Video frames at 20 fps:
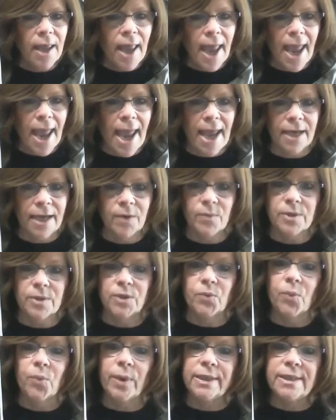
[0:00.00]
And it was
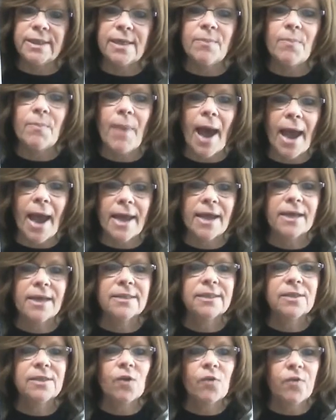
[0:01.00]
written by a
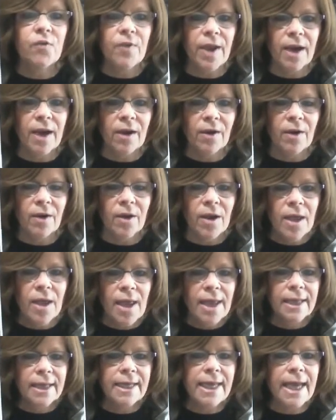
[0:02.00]
Sefer,
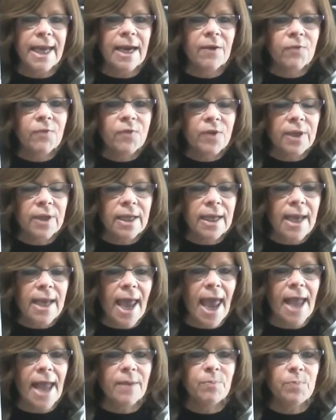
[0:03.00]
carefully
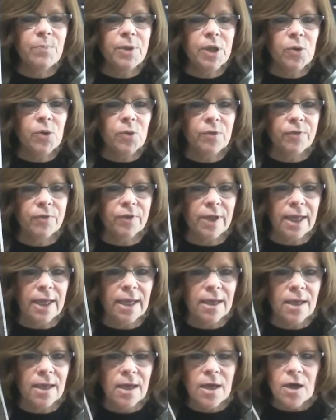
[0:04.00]
and beautifully.
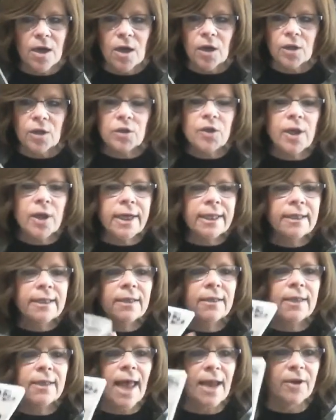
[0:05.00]
Look at the
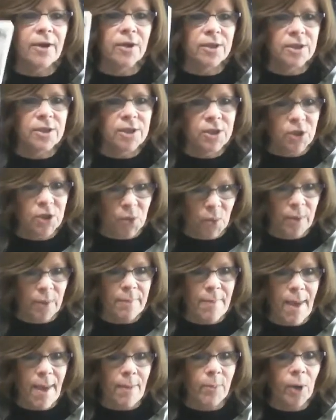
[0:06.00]
letters, do you
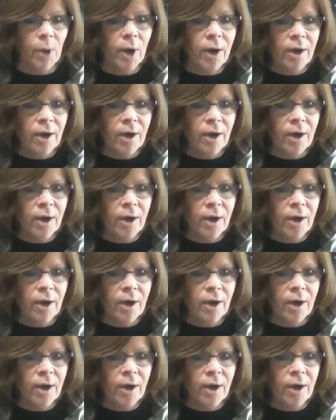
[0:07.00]
remember?